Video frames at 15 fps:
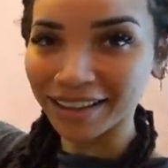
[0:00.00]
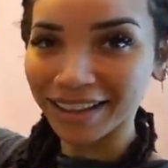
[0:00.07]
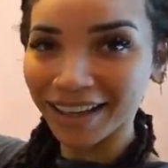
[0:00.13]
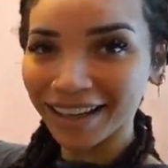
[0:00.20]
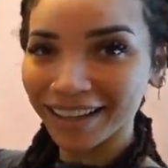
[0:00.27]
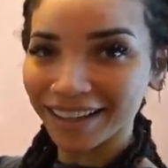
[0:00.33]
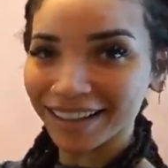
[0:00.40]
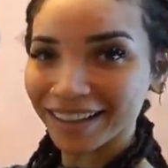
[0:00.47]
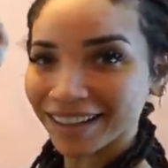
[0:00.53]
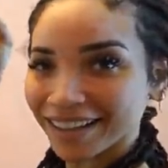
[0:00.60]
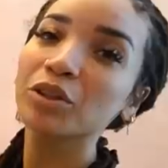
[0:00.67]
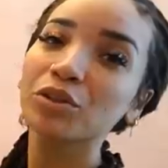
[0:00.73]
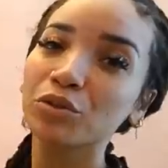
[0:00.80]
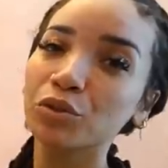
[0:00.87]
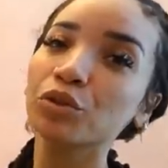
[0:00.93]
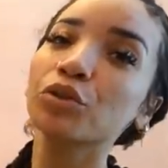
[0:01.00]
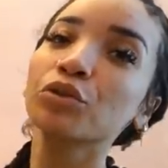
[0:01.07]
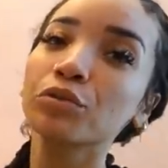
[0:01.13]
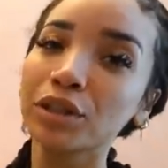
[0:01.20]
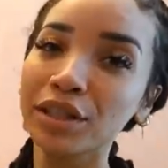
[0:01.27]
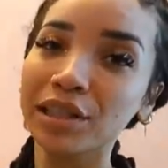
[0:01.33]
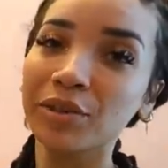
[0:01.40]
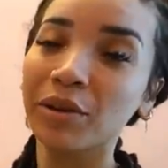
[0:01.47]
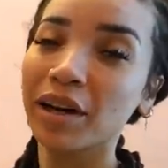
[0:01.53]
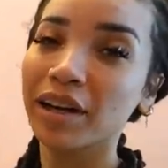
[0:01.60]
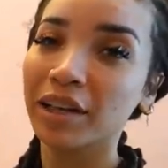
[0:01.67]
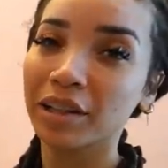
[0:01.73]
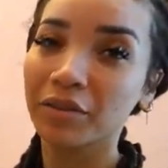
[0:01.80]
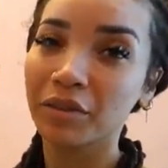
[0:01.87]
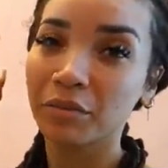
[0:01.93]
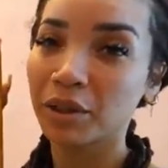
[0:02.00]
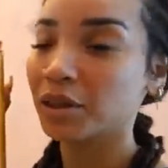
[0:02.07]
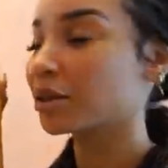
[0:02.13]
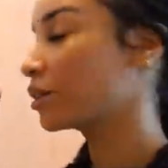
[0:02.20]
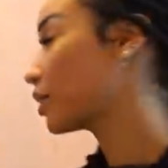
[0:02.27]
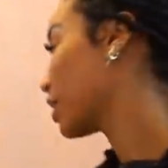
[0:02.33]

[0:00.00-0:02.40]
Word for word: Like the true reason why I got the flamingo